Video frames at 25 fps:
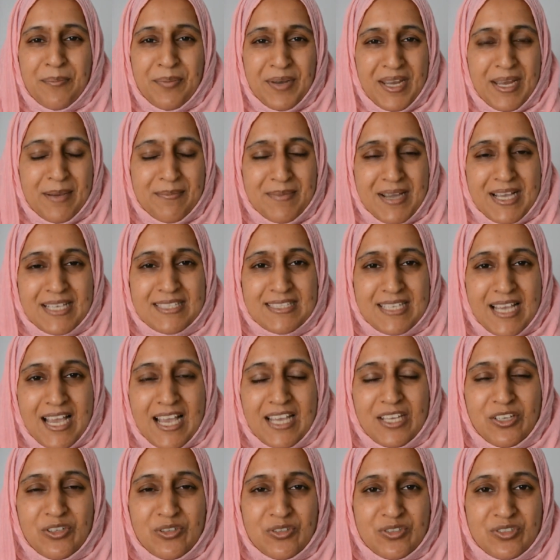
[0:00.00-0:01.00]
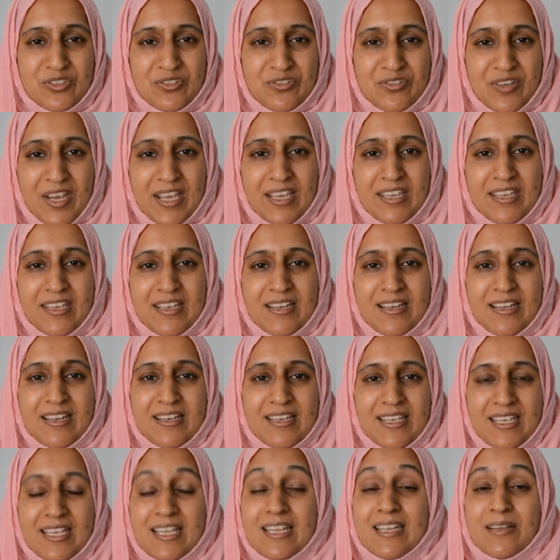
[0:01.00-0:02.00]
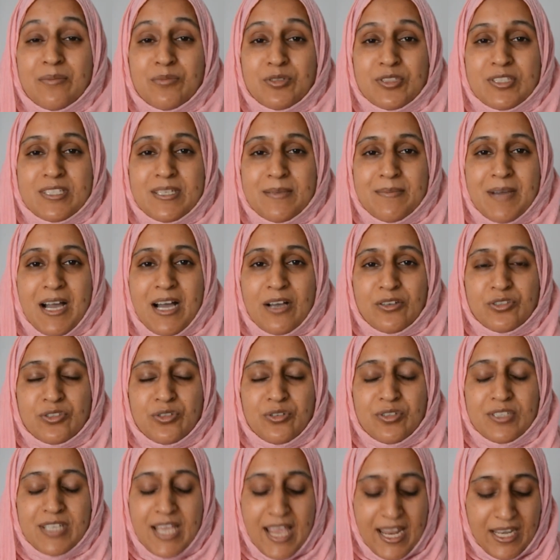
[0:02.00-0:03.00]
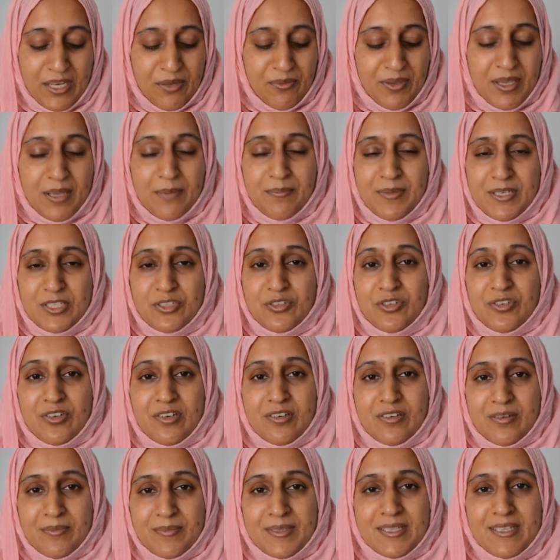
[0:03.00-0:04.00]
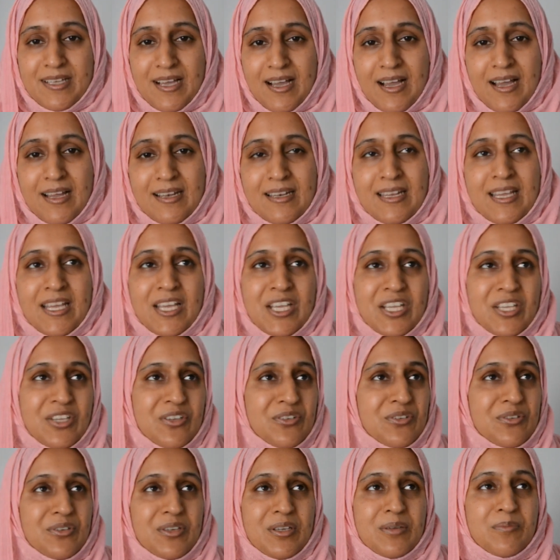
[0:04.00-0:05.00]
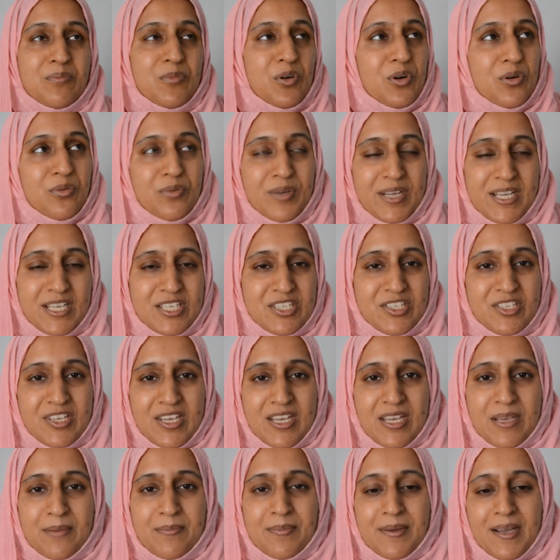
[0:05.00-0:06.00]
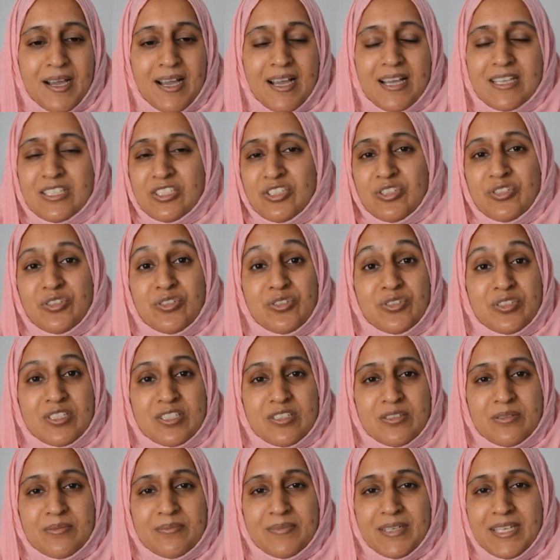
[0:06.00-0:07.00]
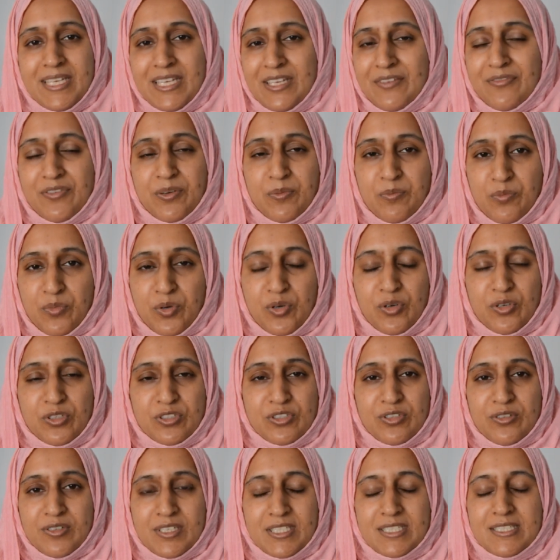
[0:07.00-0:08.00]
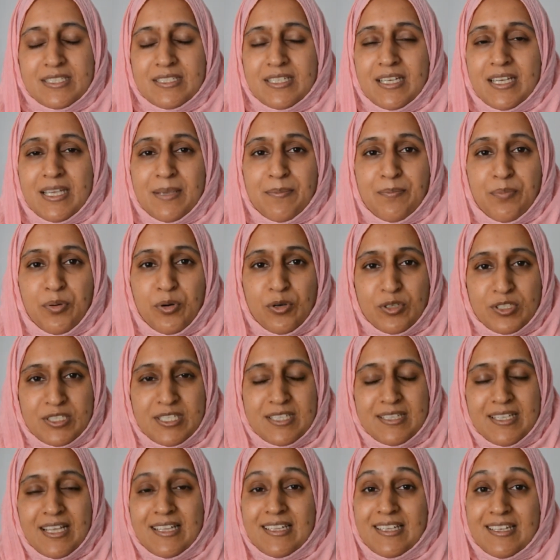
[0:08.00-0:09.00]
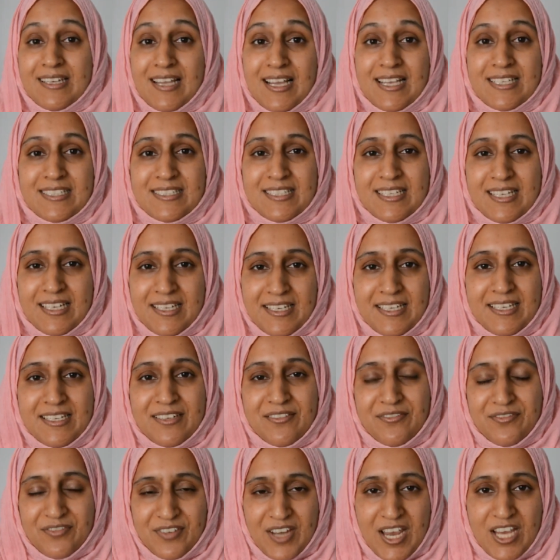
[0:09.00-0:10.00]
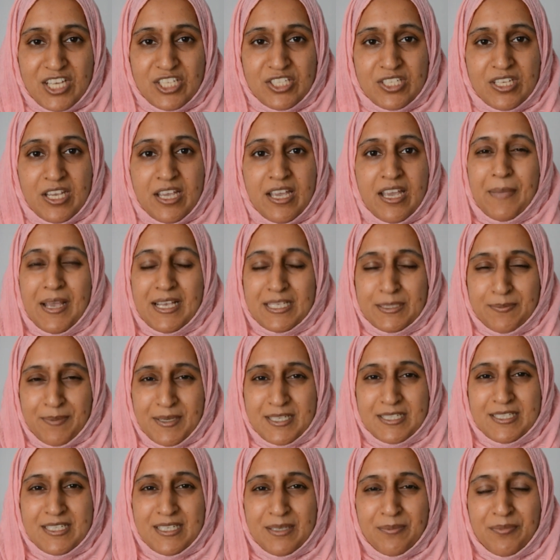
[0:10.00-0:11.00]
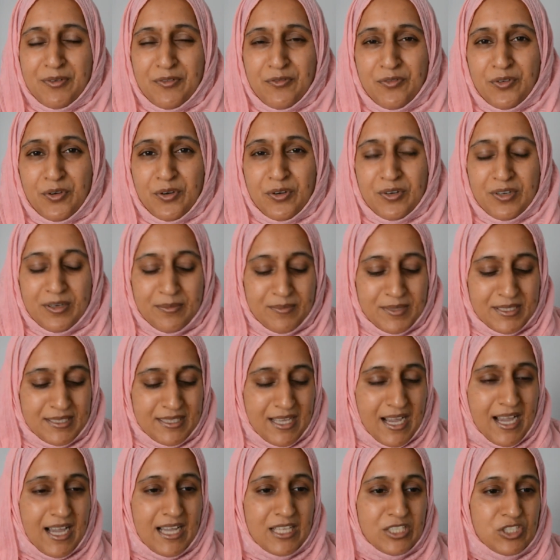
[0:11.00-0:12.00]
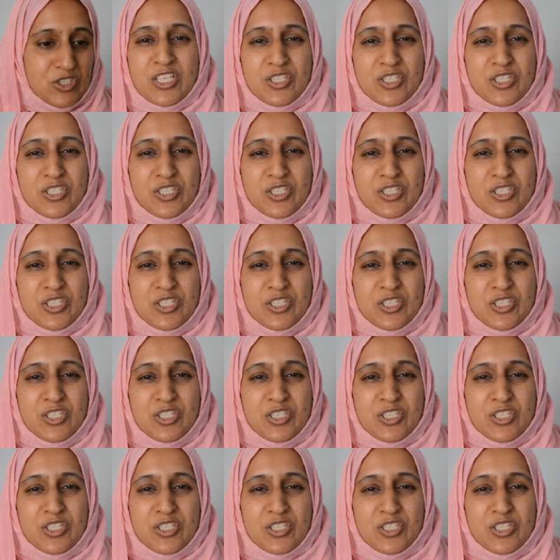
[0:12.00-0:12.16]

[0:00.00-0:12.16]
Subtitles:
Prayer mats are used regularly in a Muslim household anyway, but during Ramadan, you're doing more worship and you're using them even more. So it's important that they're nice and clean and fresh, especially before Ramadan.